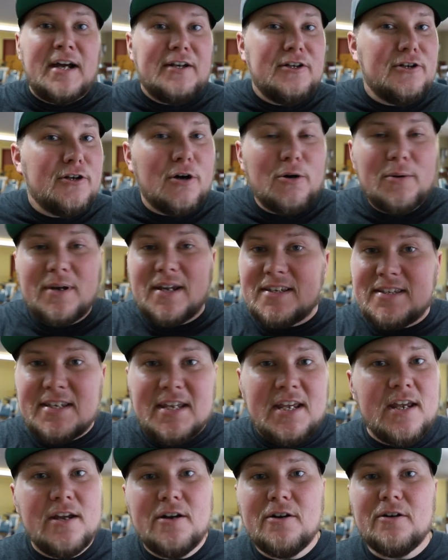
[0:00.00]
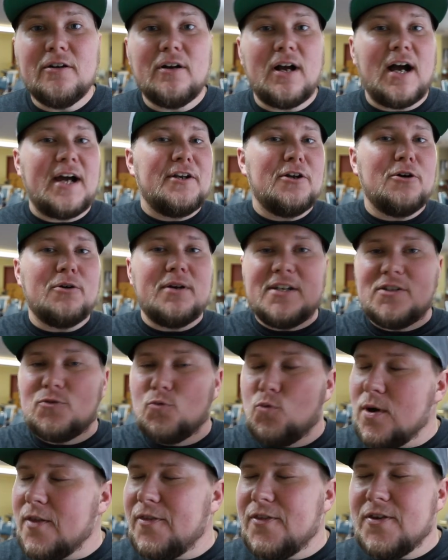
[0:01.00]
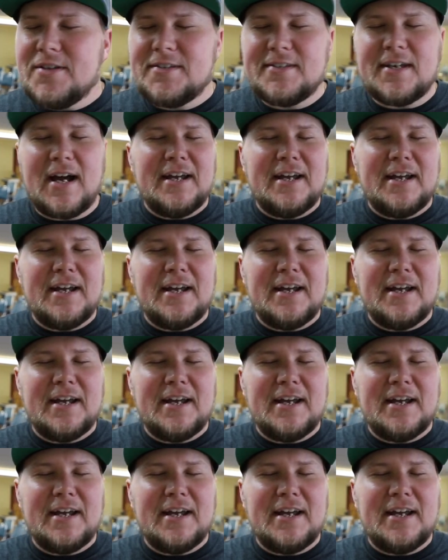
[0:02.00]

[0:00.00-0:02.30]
I know he's here. I know he's with us.